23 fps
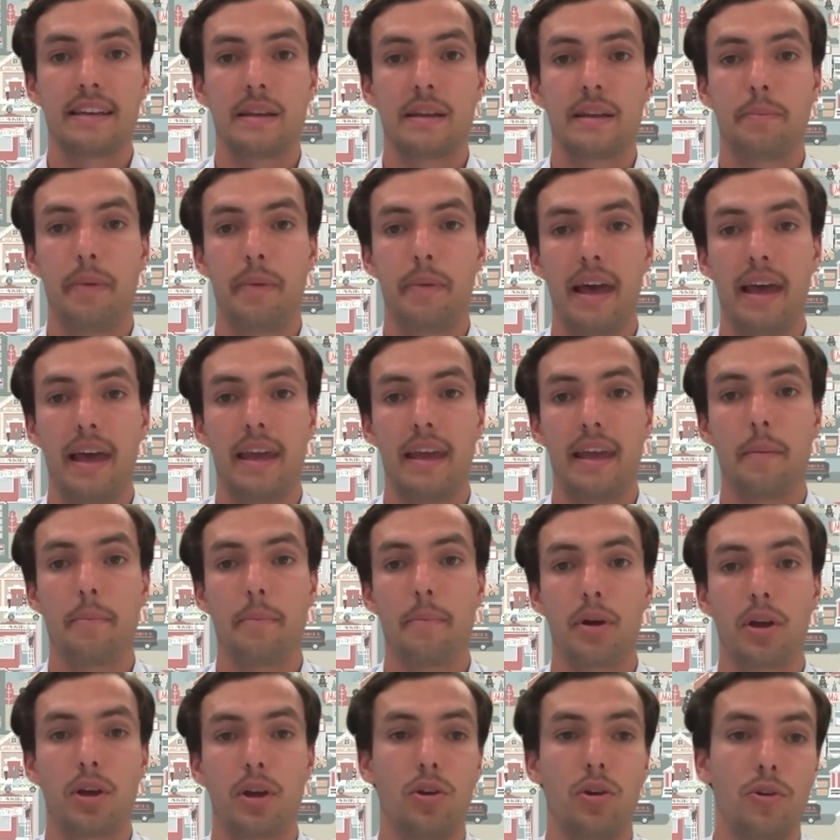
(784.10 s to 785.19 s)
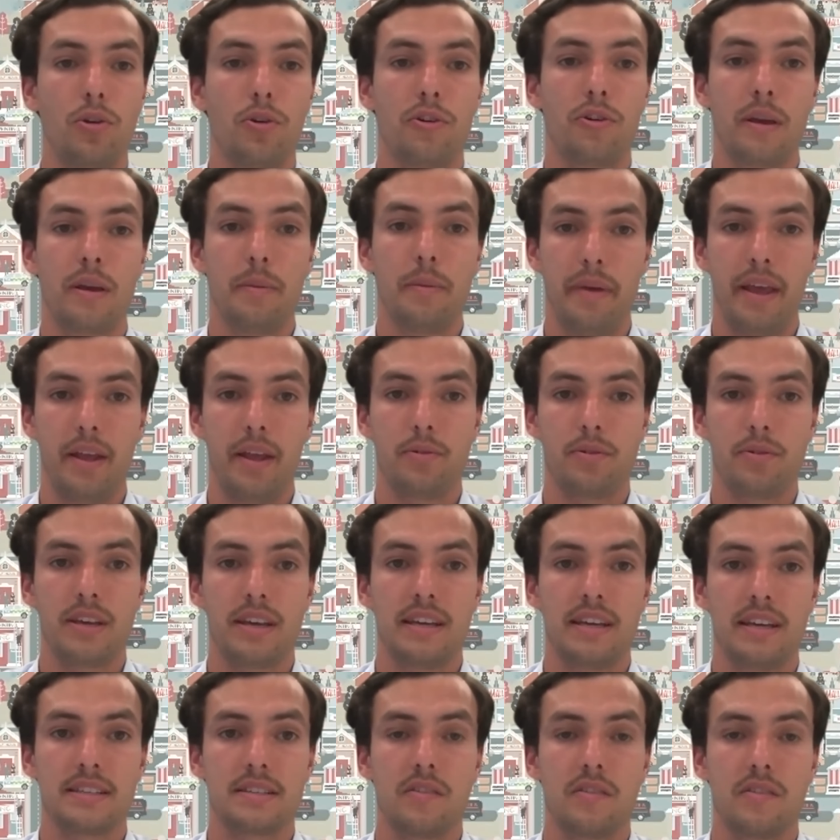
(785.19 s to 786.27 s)
to pay pecuniary
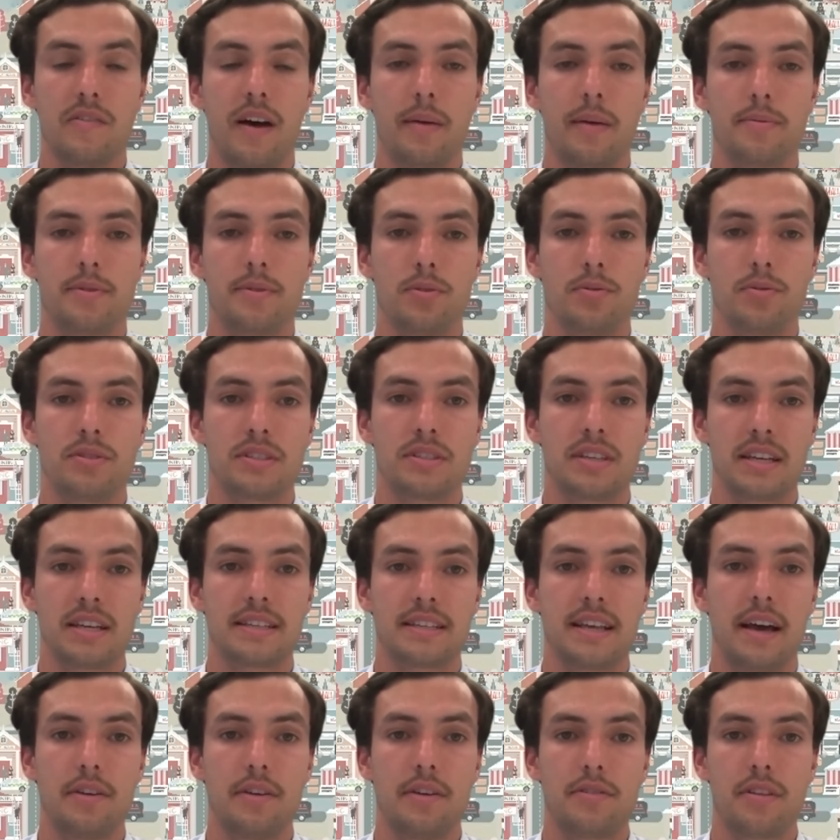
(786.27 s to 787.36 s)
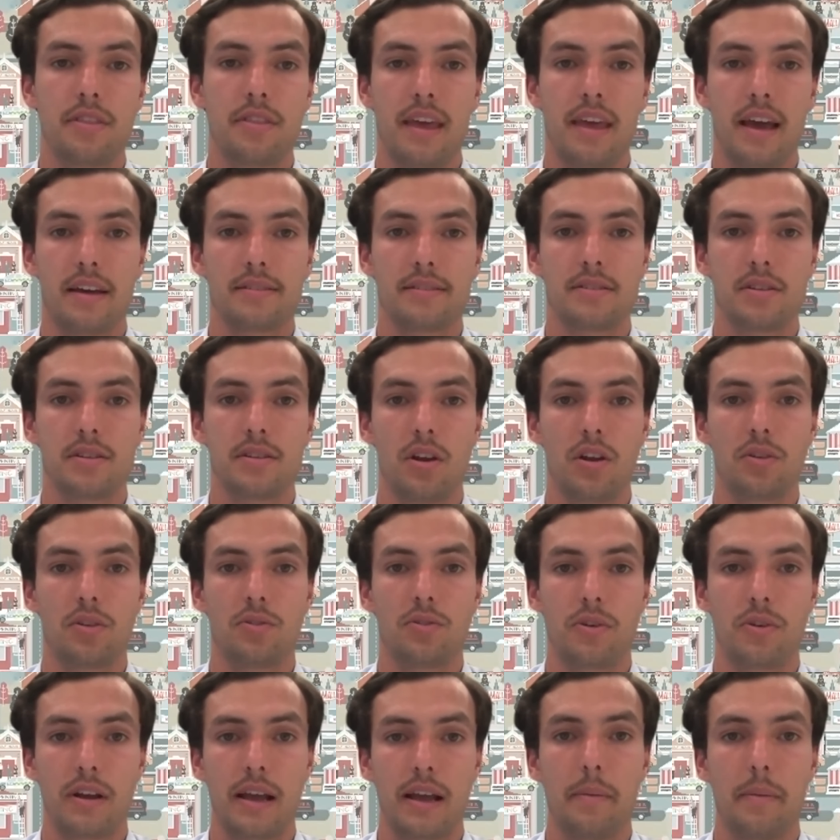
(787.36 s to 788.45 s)
penalties of up to $600,000
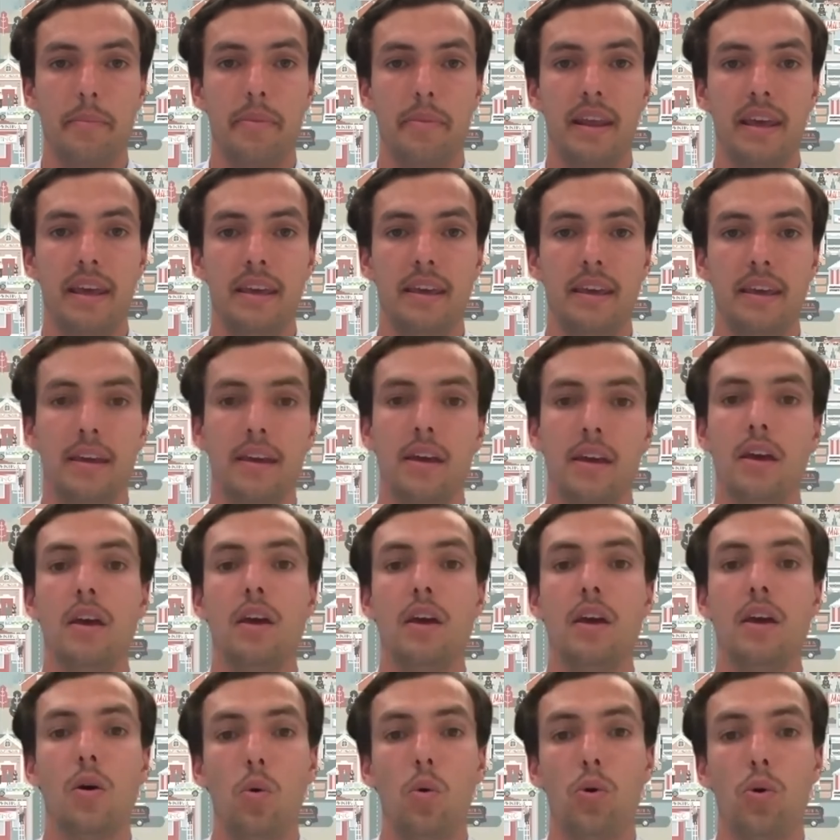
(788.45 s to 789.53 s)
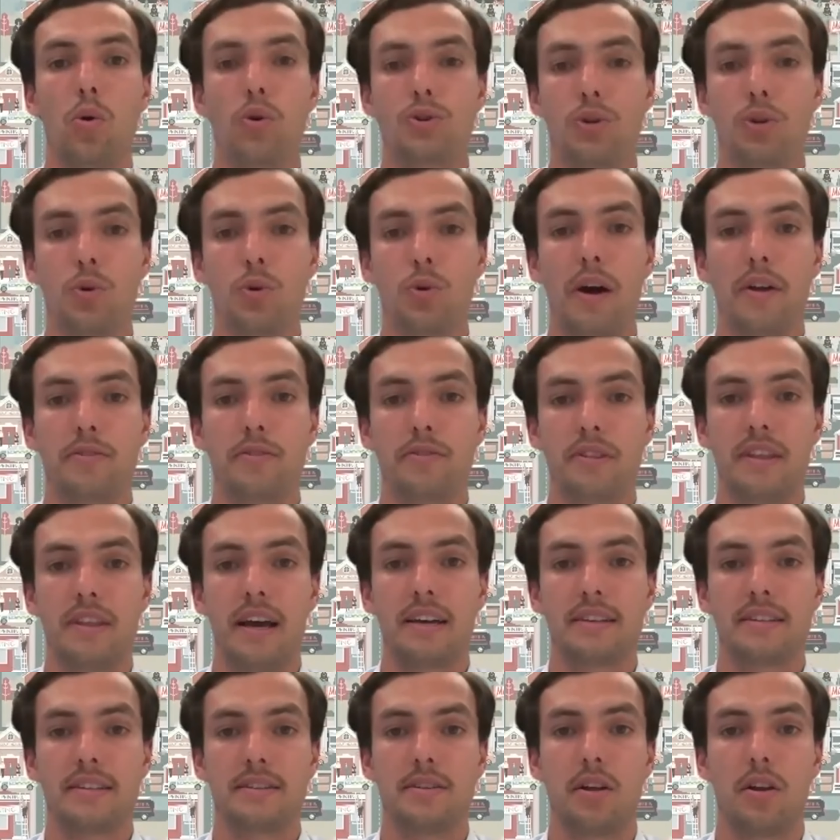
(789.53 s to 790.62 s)
for a company or
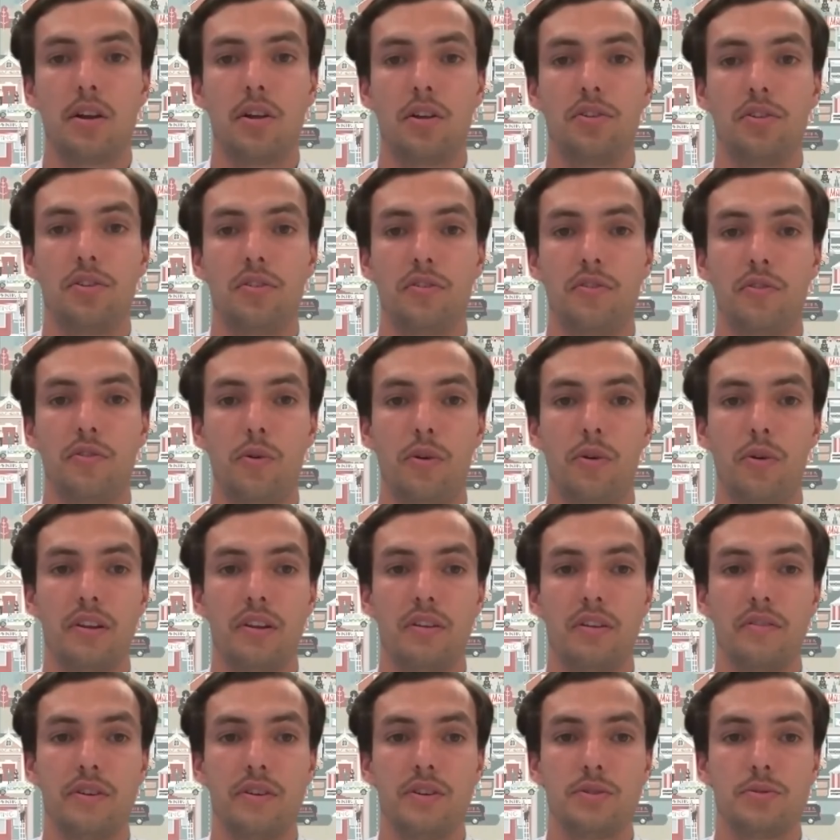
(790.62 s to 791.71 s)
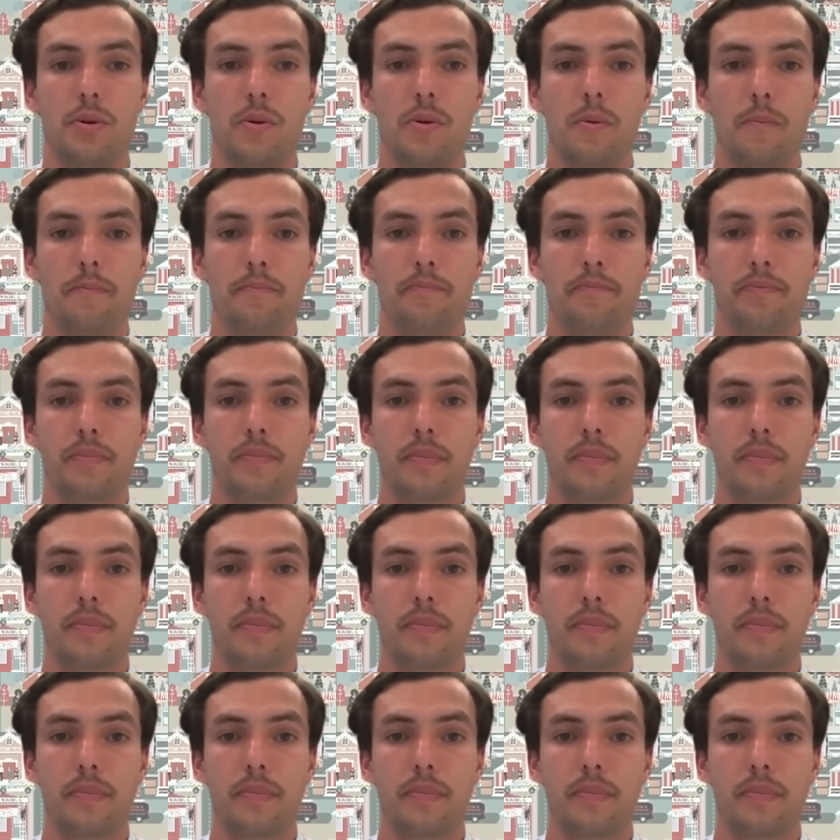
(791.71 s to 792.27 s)
$200,000 for an individual.